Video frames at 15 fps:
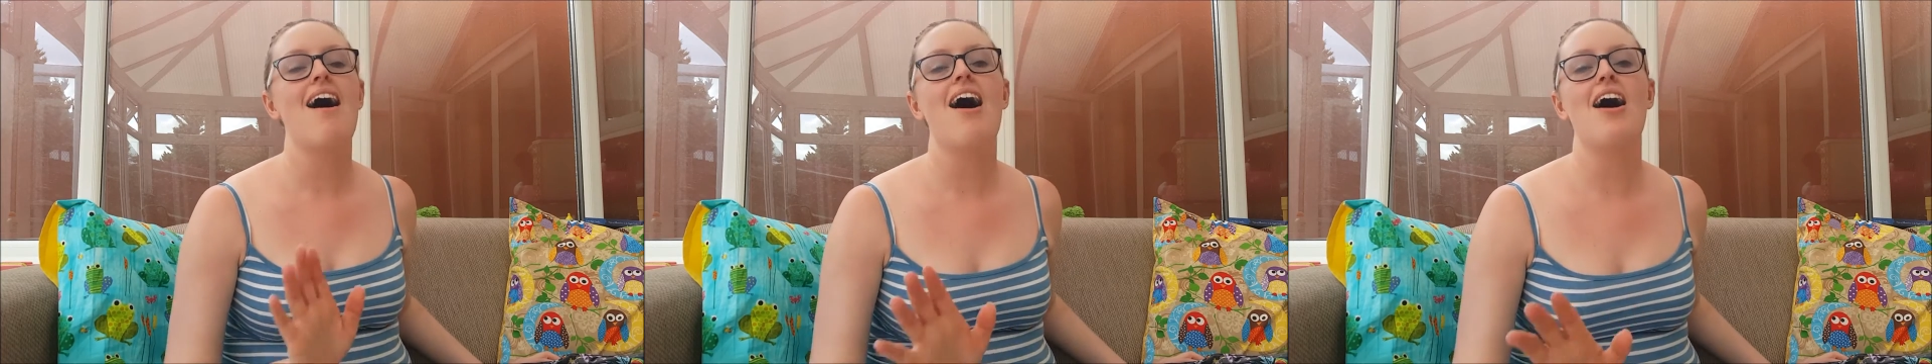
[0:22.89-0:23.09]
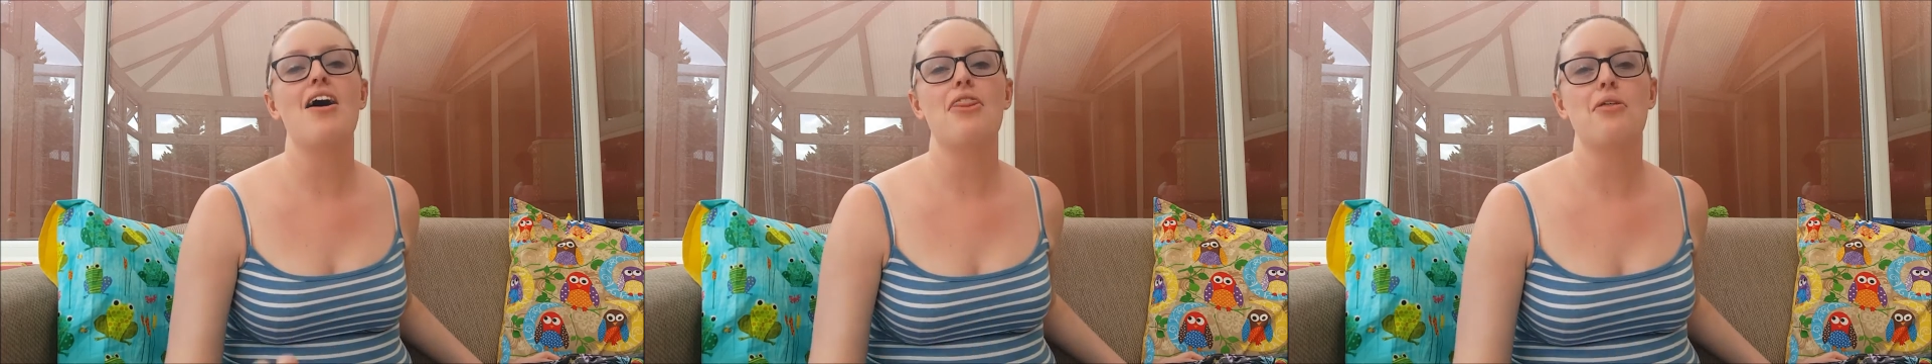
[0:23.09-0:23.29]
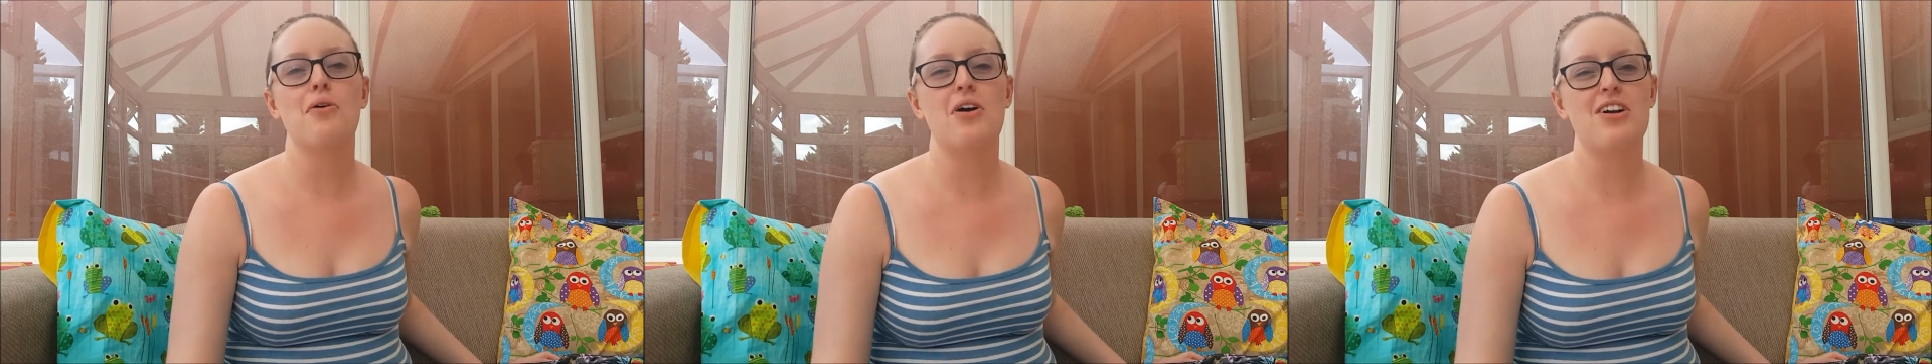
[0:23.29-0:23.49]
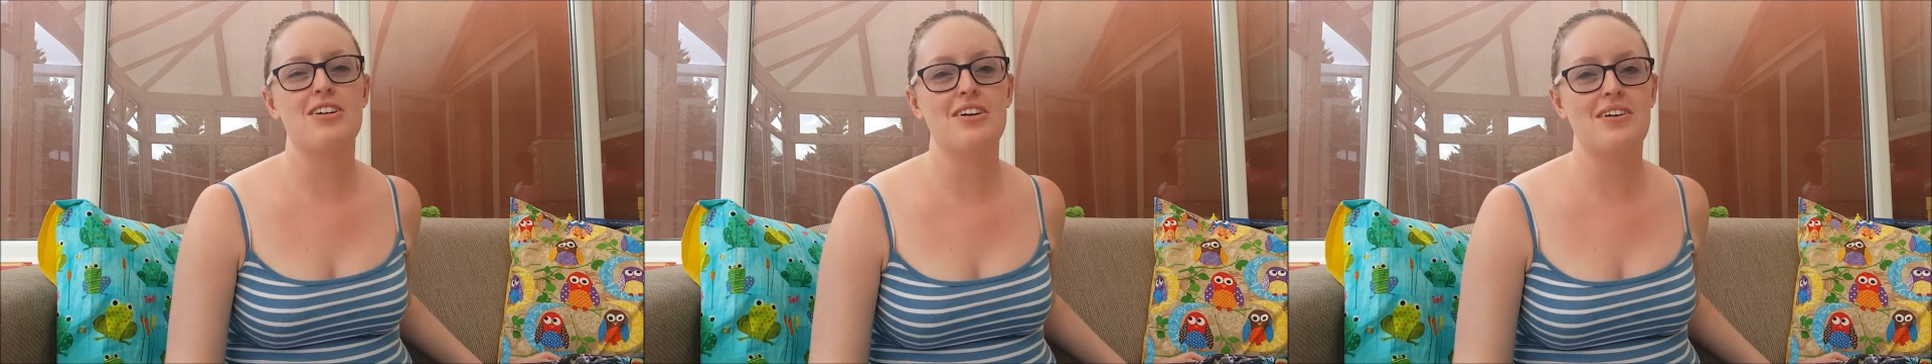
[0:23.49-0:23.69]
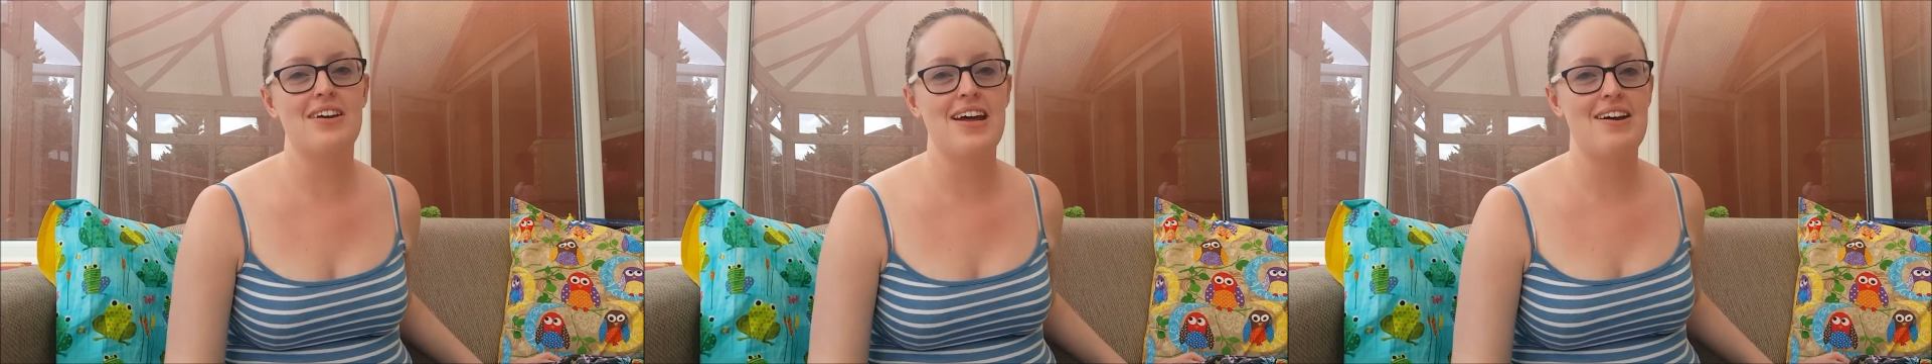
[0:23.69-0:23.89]
I thought
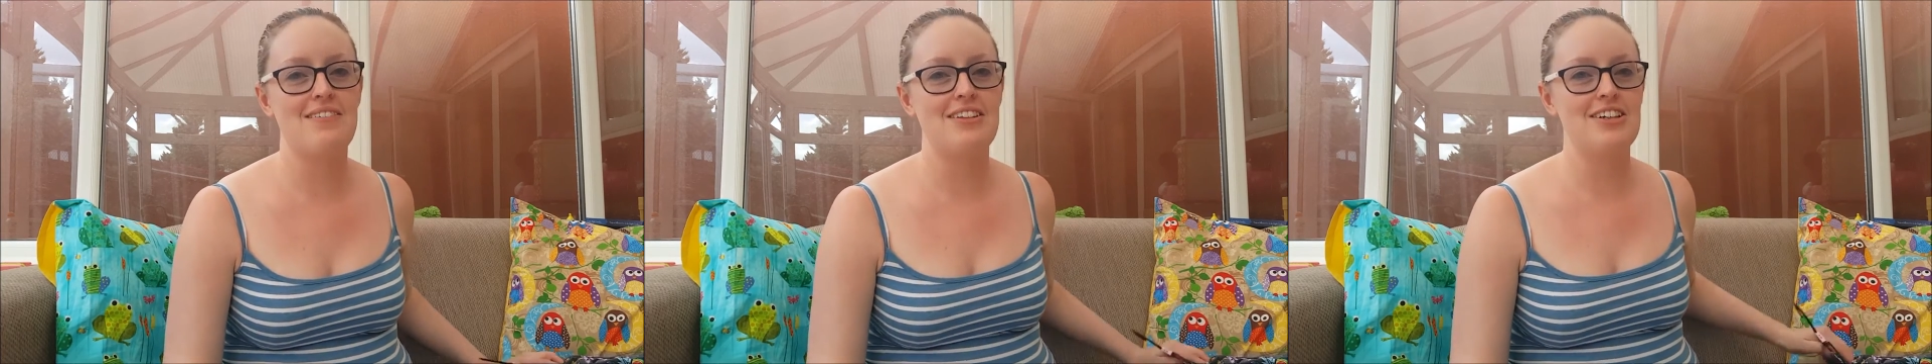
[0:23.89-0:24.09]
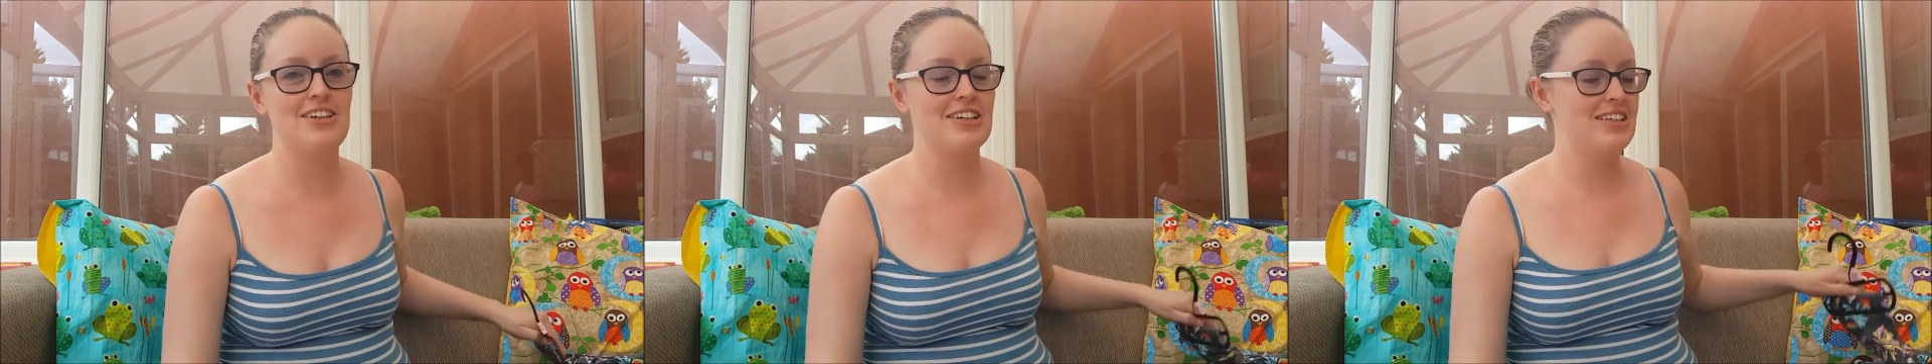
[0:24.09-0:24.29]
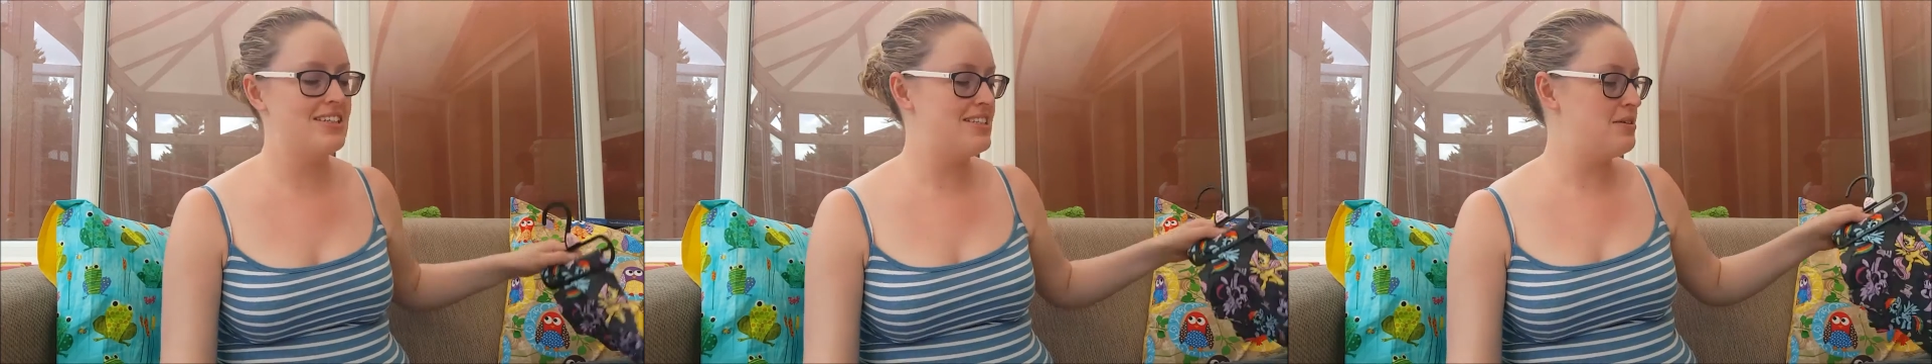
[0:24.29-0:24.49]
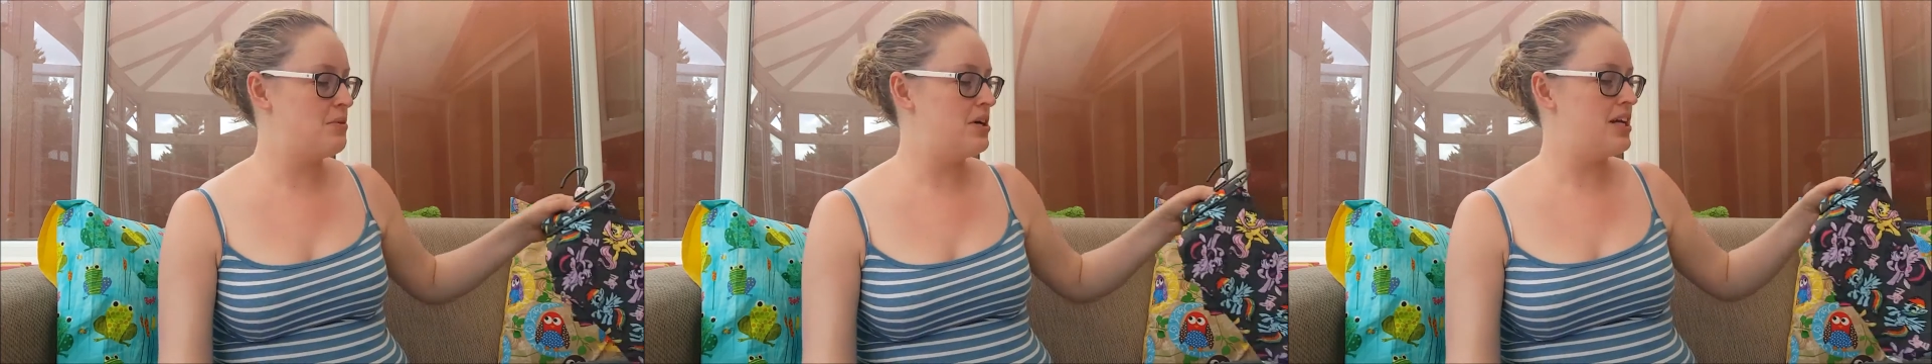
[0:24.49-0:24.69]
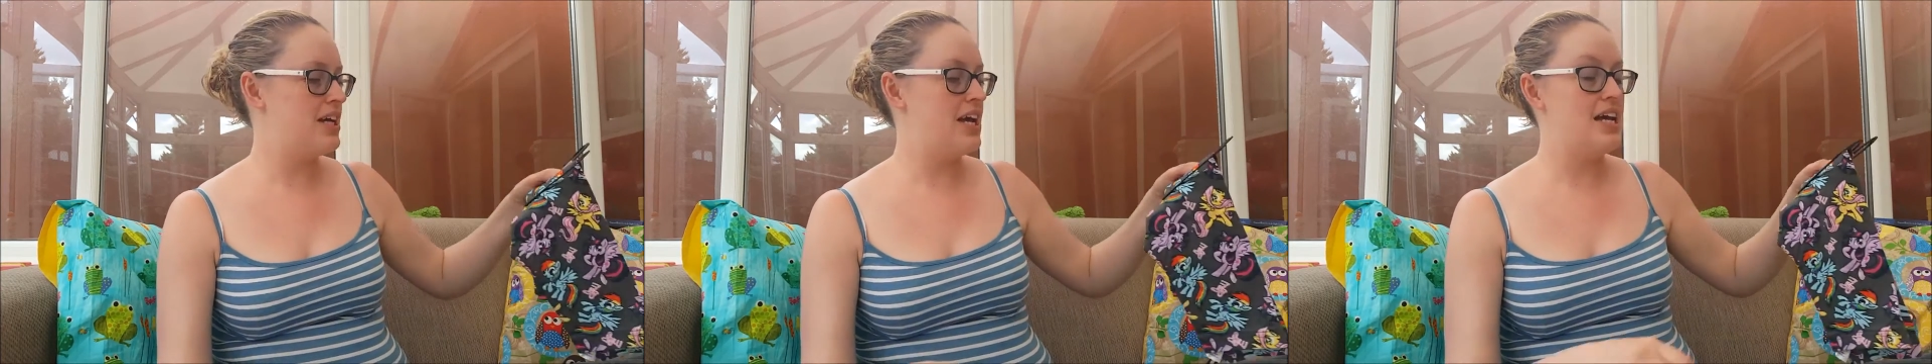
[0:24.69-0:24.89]
I'd go and have a look and see
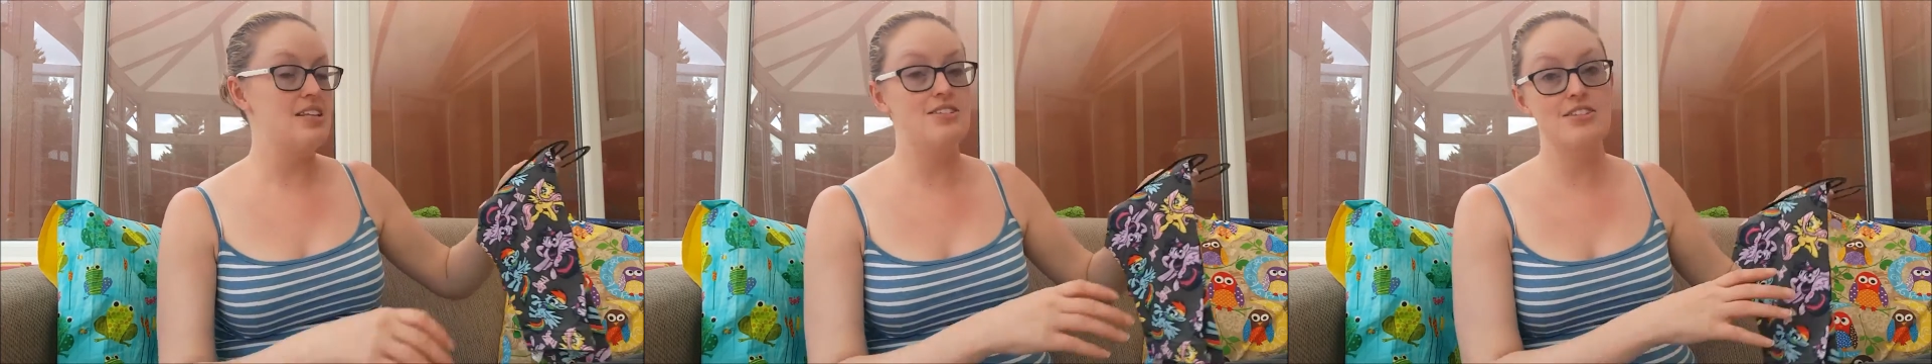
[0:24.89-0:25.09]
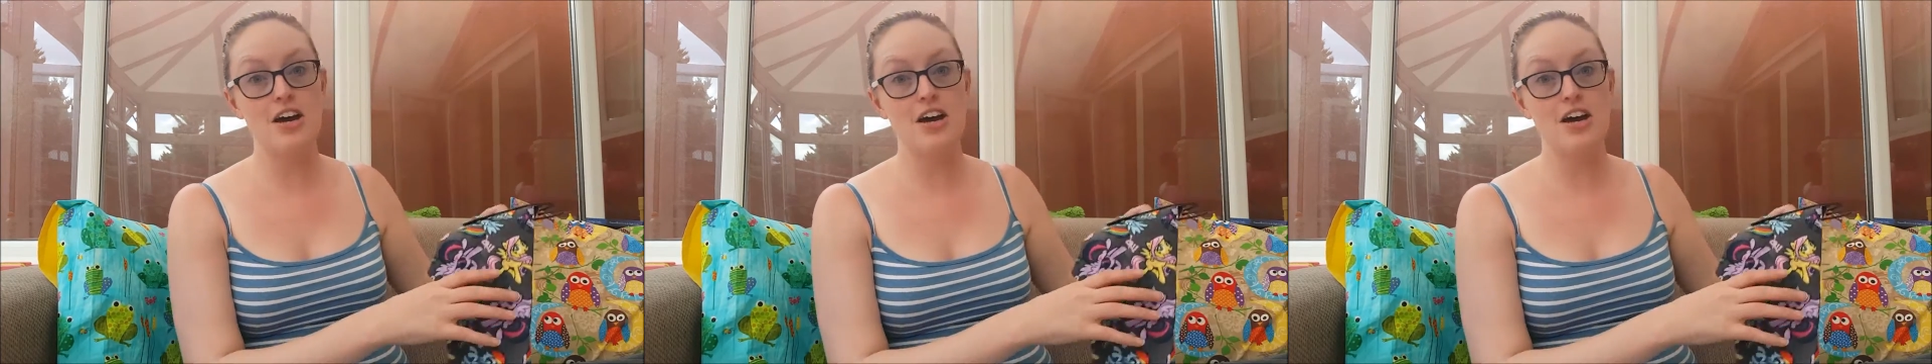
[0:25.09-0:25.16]
what I get.